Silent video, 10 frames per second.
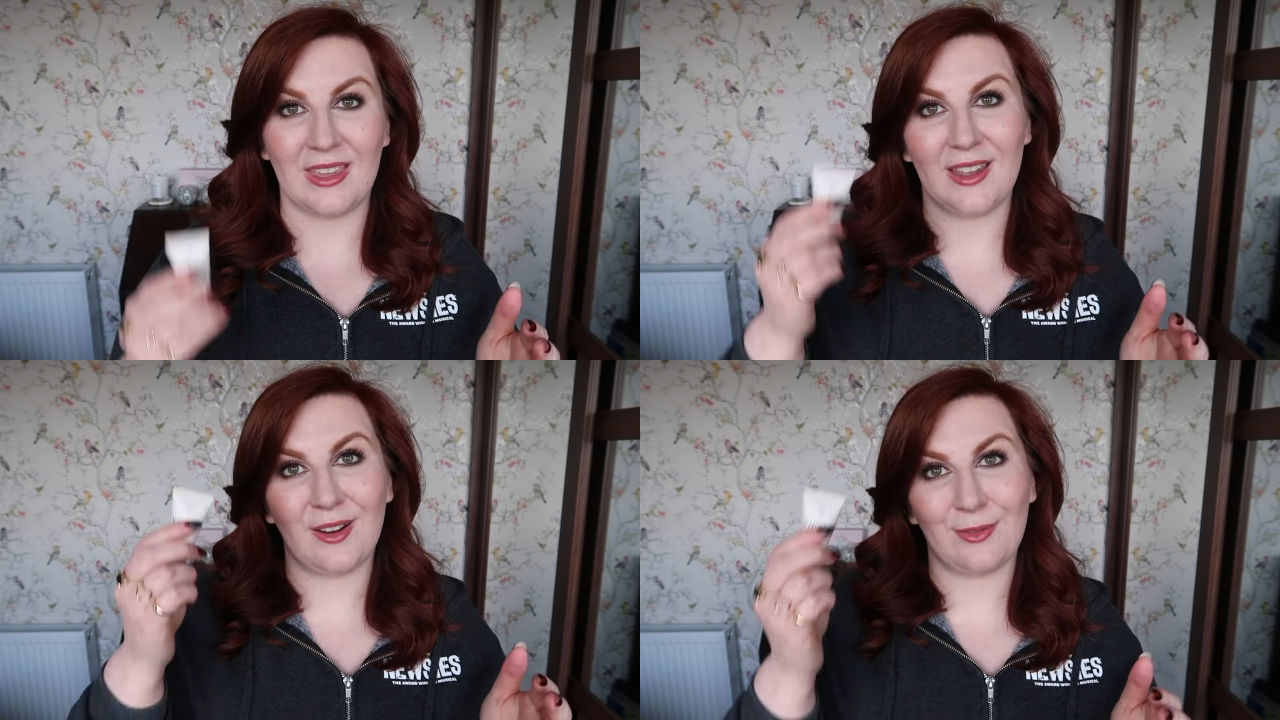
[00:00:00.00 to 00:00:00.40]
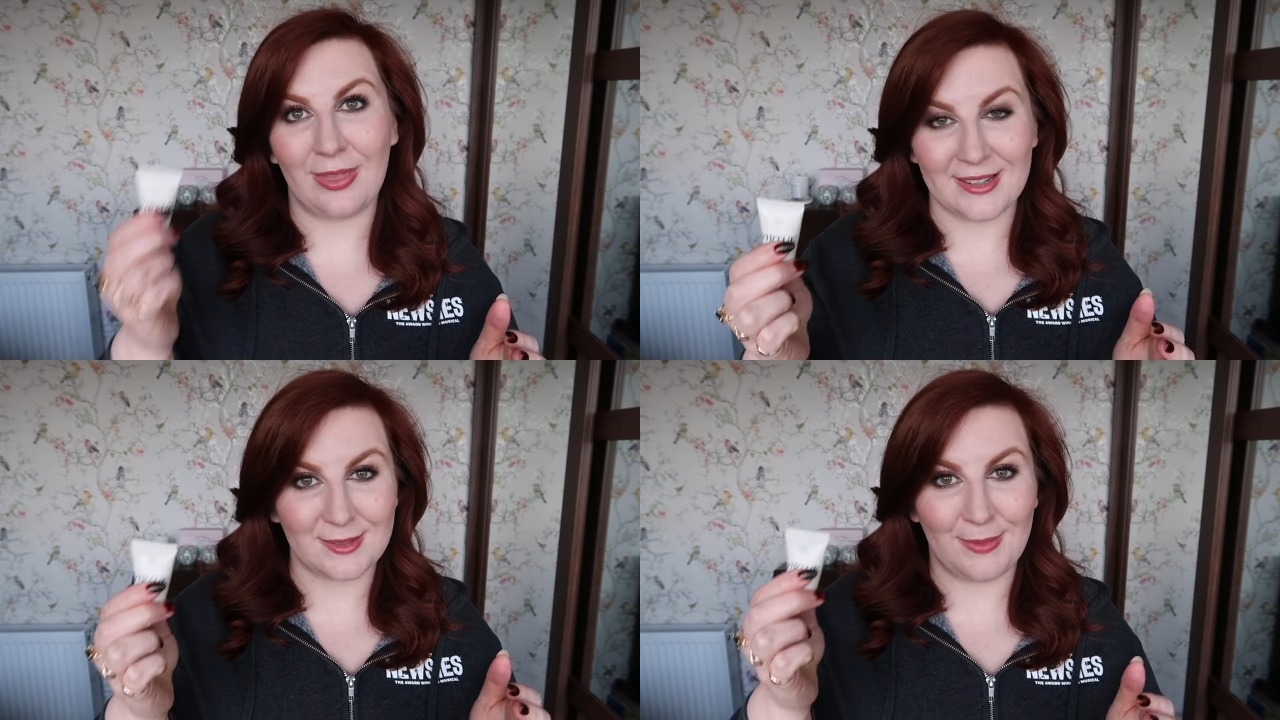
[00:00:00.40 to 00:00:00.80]
year,
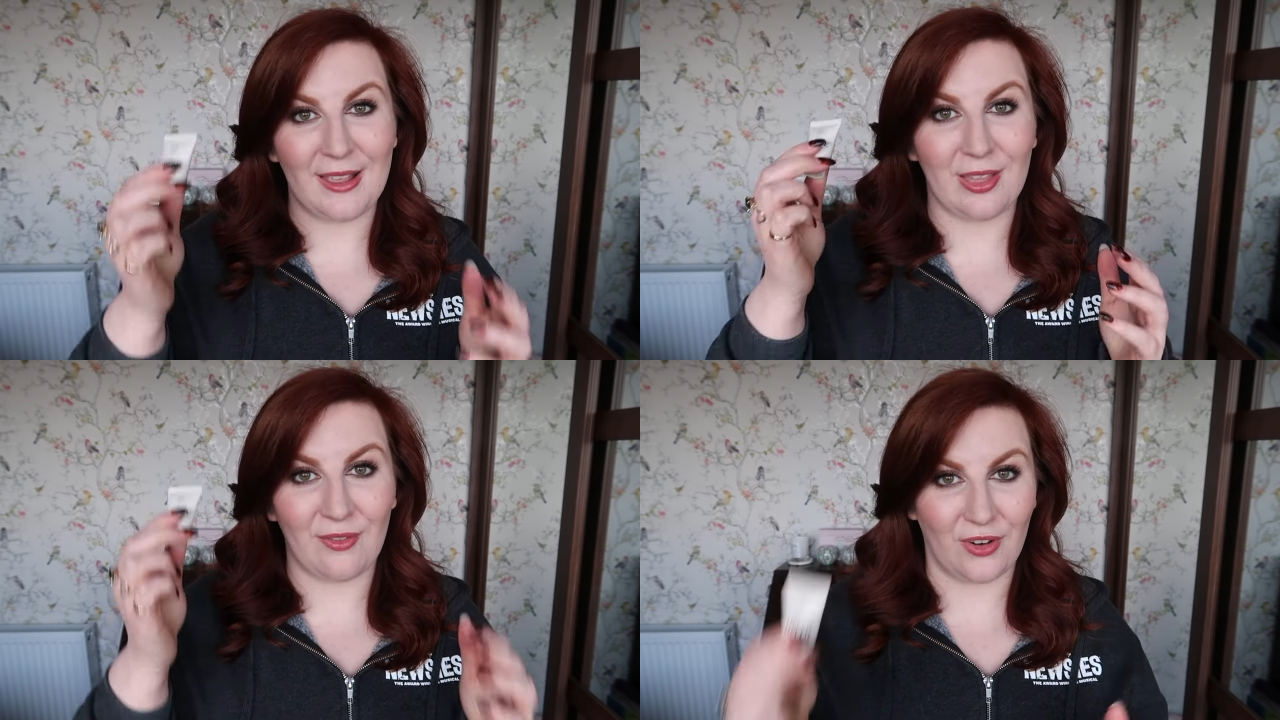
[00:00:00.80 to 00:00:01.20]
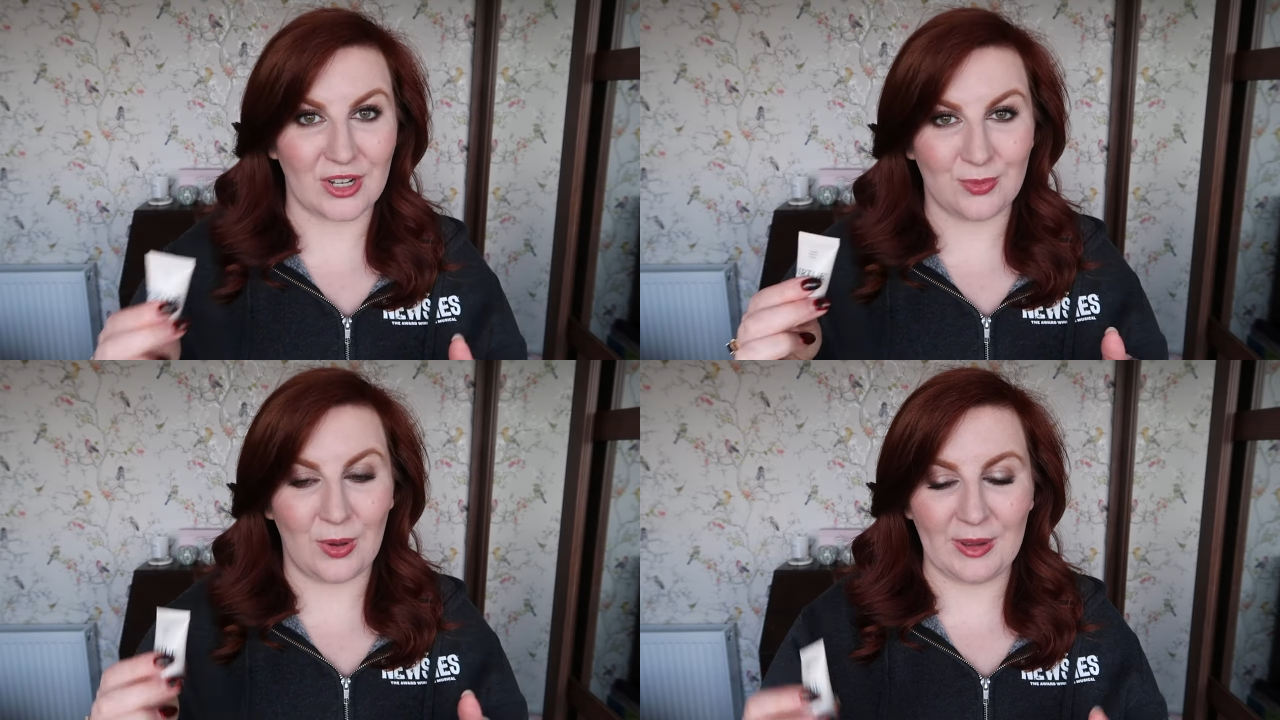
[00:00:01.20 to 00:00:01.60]
this being the
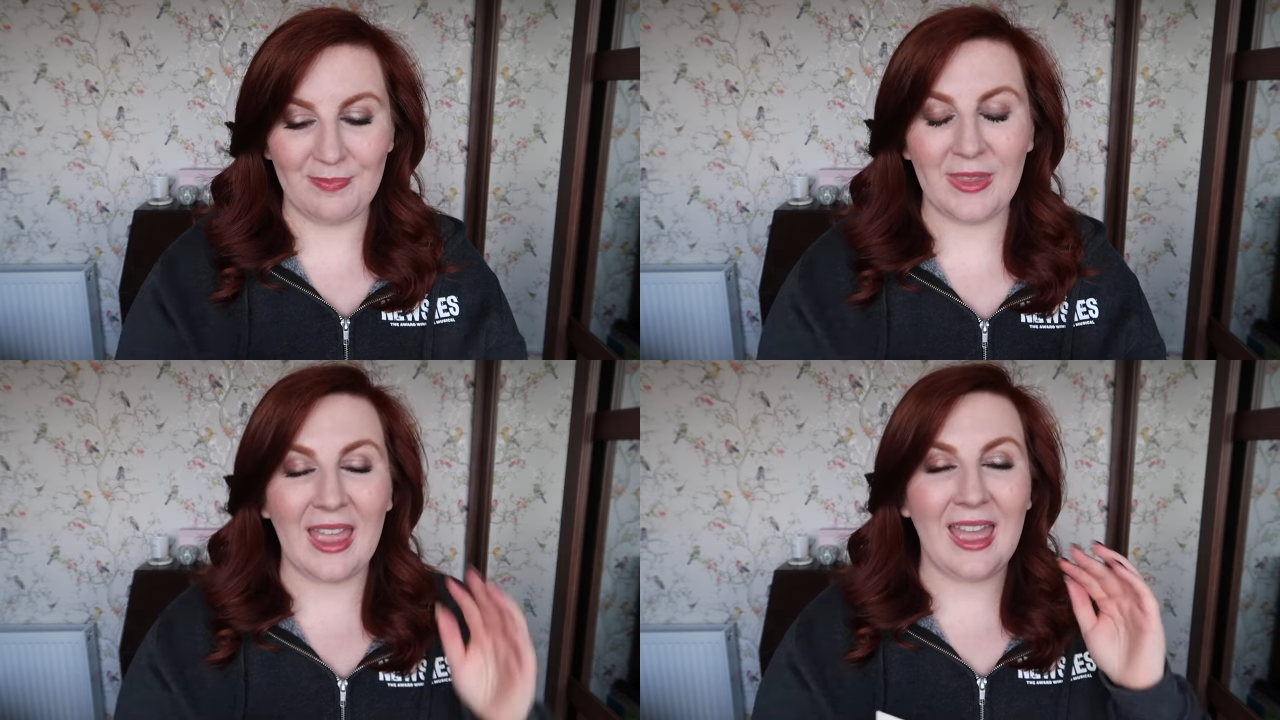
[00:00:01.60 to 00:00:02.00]
first one,